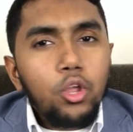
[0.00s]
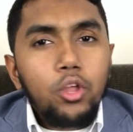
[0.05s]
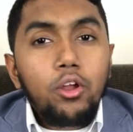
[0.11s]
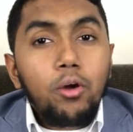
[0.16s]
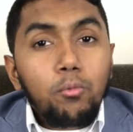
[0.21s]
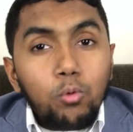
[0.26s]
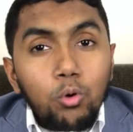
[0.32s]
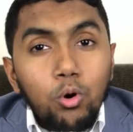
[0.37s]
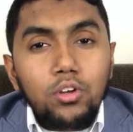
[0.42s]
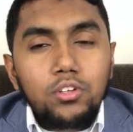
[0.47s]

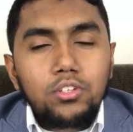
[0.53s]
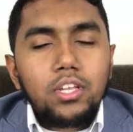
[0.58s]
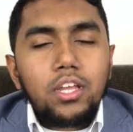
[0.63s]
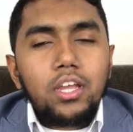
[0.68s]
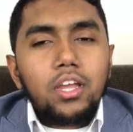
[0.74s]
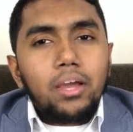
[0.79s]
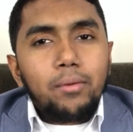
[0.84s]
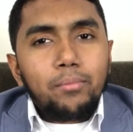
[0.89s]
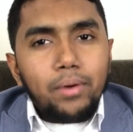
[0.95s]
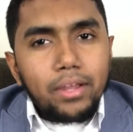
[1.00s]
Of course.
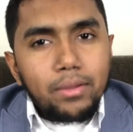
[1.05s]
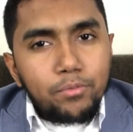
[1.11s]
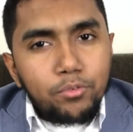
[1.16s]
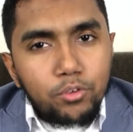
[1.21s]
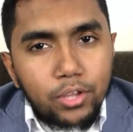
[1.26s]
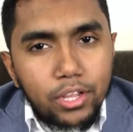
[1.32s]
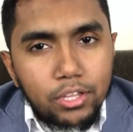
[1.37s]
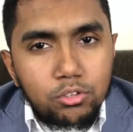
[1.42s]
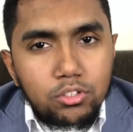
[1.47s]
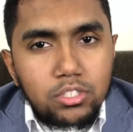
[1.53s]
But if you
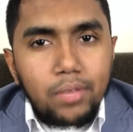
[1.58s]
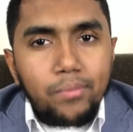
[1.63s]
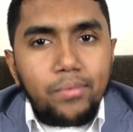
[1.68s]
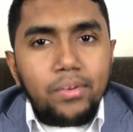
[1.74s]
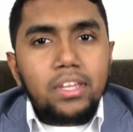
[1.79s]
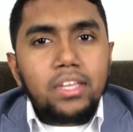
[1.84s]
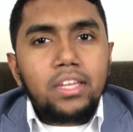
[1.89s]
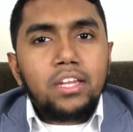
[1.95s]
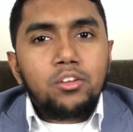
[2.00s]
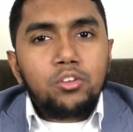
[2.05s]
get to
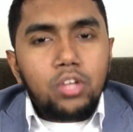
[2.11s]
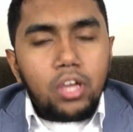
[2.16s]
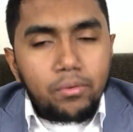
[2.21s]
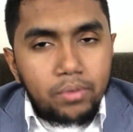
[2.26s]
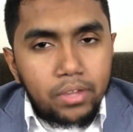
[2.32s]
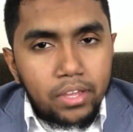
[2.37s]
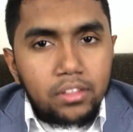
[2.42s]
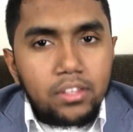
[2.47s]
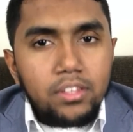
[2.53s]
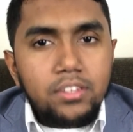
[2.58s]
70 and you
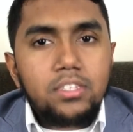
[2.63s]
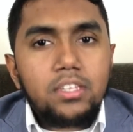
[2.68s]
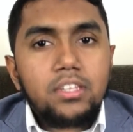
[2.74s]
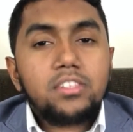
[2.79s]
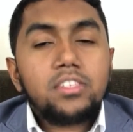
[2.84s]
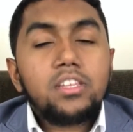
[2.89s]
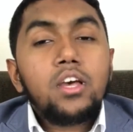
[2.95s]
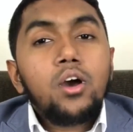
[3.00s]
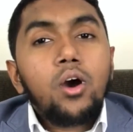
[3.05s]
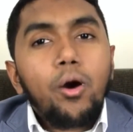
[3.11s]
have
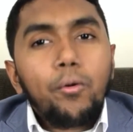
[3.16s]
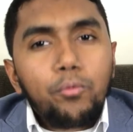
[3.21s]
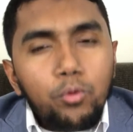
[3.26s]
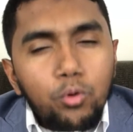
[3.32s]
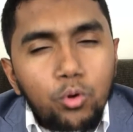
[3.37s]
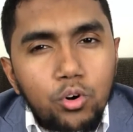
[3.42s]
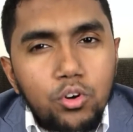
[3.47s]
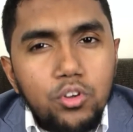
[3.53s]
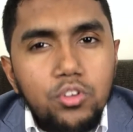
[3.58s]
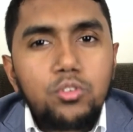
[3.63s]
illnesses, of
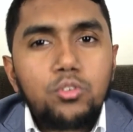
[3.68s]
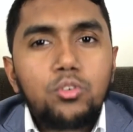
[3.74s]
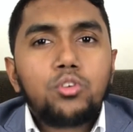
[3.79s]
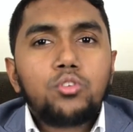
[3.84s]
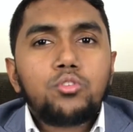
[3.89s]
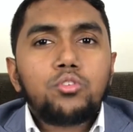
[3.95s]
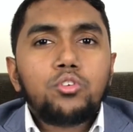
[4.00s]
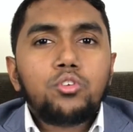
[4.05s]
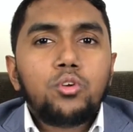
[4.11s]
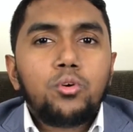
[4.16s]
course your
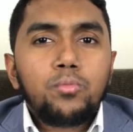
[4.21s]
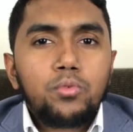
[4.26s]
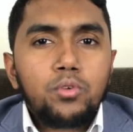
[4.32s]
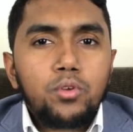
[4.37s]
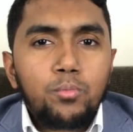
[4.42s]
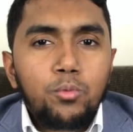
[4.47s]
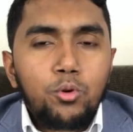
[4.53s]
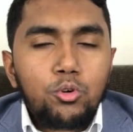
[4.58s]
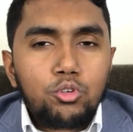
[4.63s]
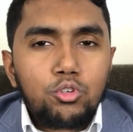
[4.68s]

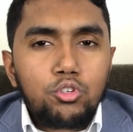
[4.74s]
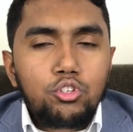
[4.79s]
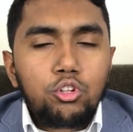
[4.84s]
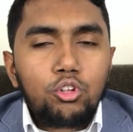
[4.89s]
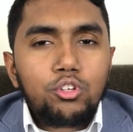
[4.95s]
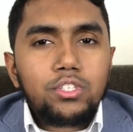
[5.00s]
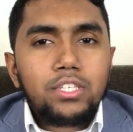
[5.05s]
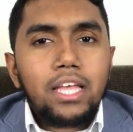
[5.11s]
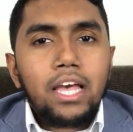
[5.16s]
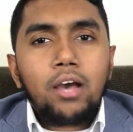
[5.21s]
motion
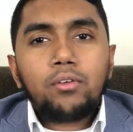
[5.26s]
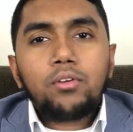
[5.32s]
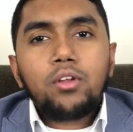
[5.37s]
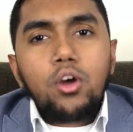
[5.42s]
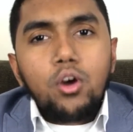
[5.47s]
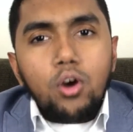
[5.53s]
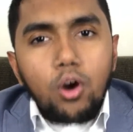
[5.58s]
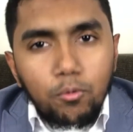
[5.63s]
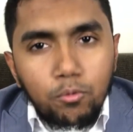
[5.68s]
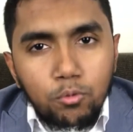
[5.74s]
slows down.
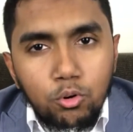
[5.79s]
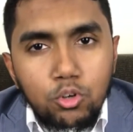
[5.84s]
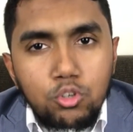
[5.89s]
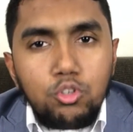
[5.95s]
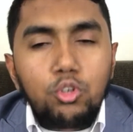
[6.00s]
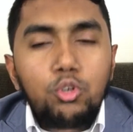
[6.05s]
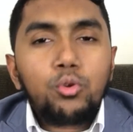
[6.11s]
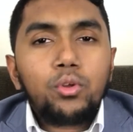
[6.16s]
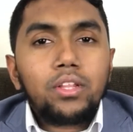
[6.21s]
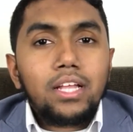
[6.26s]
Of course
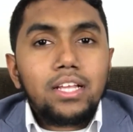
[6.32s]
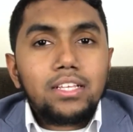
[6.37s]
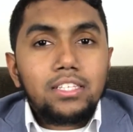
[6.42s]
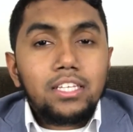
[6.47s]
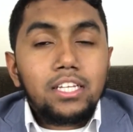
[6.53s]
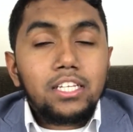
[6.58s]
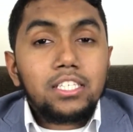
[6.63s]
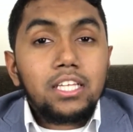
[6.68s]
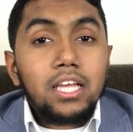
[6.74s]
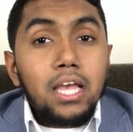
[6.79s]
you're doing less
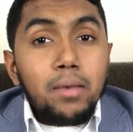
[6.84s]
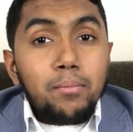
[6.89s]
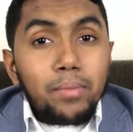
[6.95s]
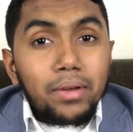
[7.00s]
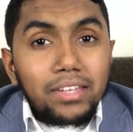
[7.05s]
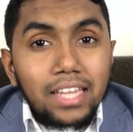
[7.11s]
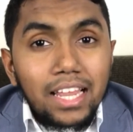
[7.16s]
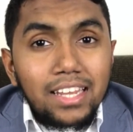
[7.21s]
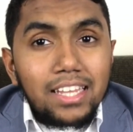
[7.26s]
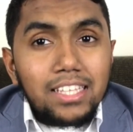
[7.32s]
things.
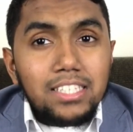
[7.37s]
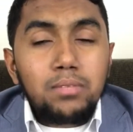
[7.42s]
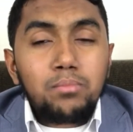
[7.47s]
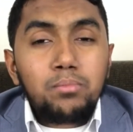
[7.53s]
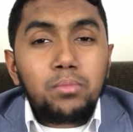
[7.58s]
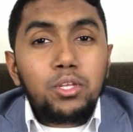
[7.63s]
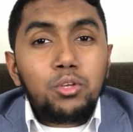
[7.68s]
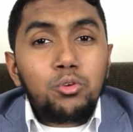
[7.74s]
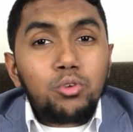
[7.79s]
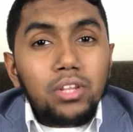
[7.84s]
But that doesn't
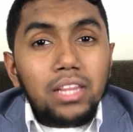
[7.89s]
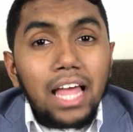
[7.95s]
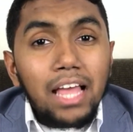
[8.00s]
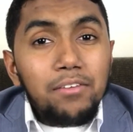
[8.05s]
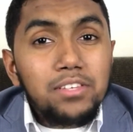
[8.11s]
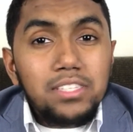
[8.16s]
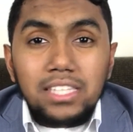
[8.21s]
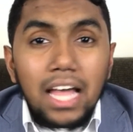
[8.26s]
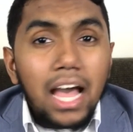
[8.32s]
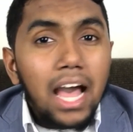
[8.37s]
mean your
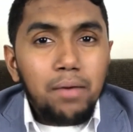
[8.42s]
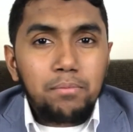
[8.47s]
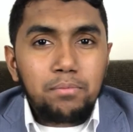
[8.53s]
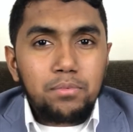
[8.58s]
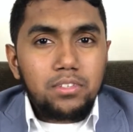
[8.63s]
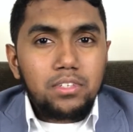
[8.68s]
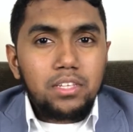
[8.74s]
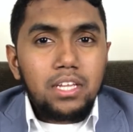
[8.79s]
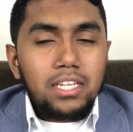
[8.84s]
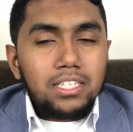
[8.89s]
life
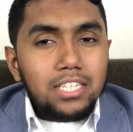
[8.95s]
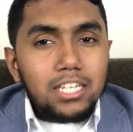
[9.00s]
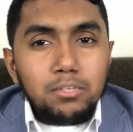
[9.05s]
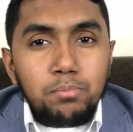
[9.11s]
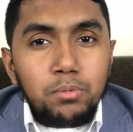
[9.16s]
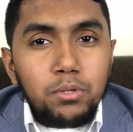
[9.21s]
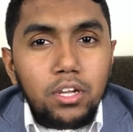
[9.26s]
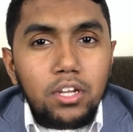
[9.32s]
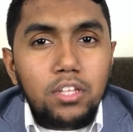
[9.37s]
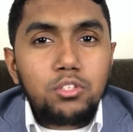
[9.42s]
stops. Just
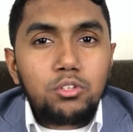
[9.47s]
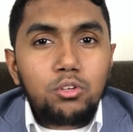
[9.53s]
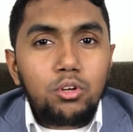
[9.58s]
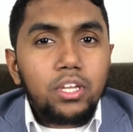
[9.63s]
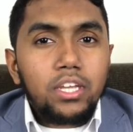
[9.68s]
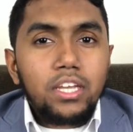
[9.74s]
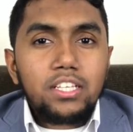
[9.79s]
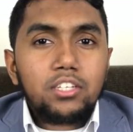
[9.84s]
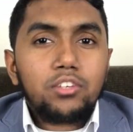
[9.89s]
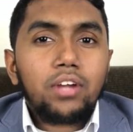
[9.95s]
because your
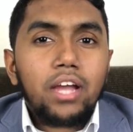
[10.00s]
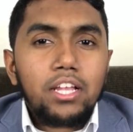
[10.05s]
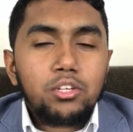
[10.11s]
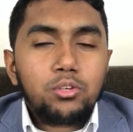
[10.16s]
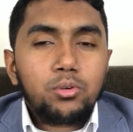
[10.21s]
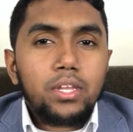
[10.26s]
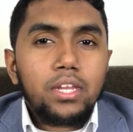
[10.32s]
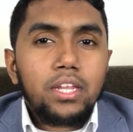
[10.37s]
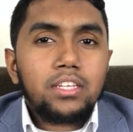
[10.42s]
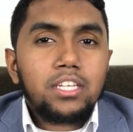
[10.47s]
kids
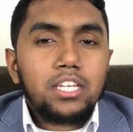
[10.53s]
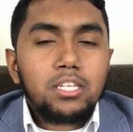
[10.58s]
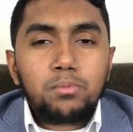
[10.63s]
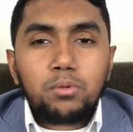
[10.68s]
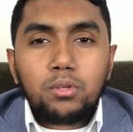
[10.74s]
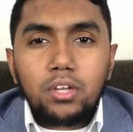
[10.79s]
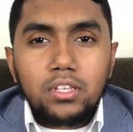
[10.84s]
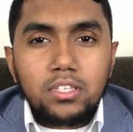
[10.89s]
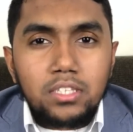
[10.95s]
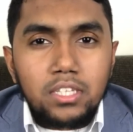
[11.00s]
graduated, just
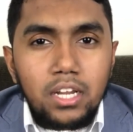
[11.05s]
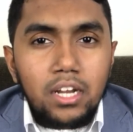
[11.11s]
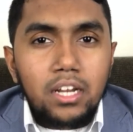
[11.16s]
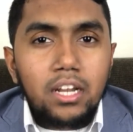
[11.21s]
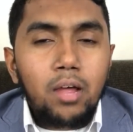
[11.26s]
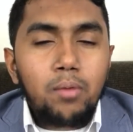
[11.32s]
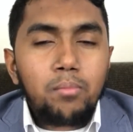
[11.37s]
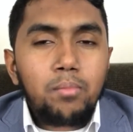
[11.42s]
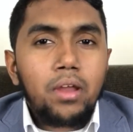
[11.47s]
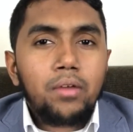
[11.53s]
because they're
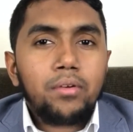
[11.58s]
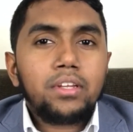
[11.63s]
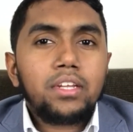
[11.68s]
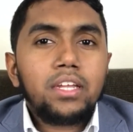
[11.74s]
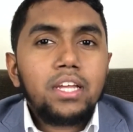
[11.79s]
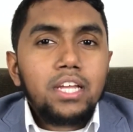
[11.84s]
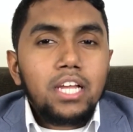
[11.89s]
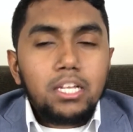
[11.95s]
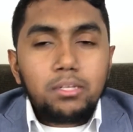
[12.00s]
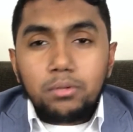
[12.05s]
now married,
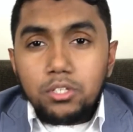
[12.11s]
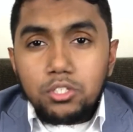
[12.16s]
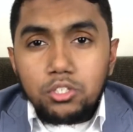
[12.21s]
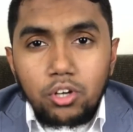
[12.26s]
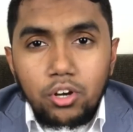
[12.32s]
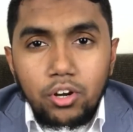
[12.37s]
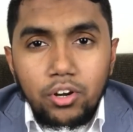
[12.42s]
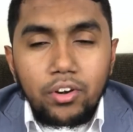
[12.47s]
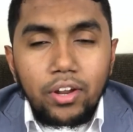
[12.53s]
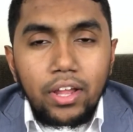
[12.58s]
just because
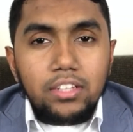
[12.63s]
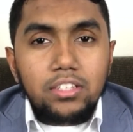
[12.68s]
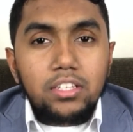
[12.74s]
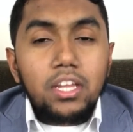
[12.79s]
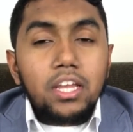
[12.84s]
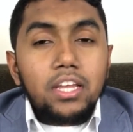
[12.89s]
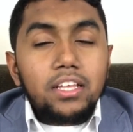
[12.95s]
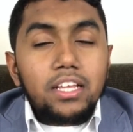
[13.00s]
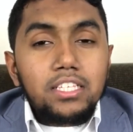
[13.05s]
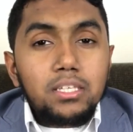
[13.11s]
you're a
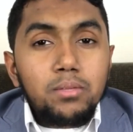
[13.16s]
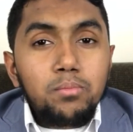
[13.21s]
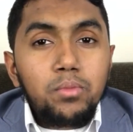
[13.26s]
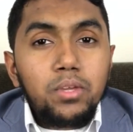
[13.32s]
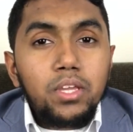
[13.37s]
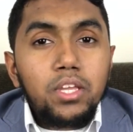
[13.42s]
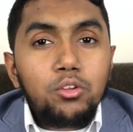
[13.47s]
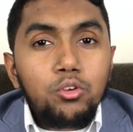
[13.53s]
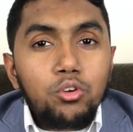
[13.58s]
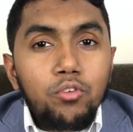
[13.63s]
doesn't
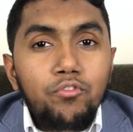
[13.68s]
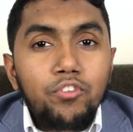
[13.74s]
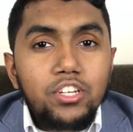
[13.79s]
mean your